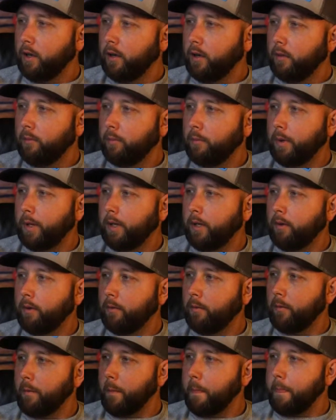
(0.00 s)
But
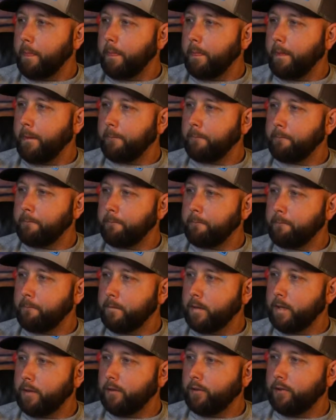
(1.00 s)

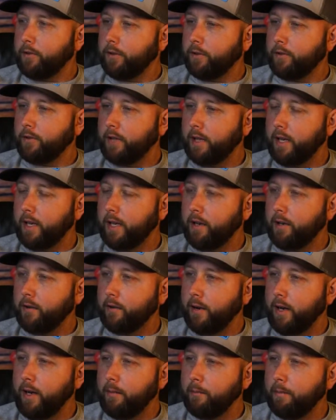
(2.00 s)
it's just a
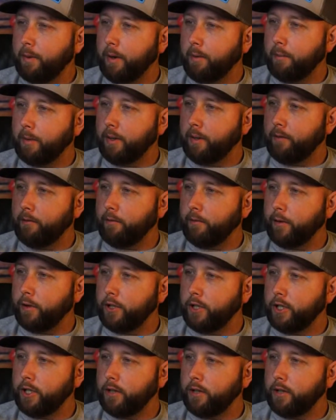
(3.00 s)
green pumpkin version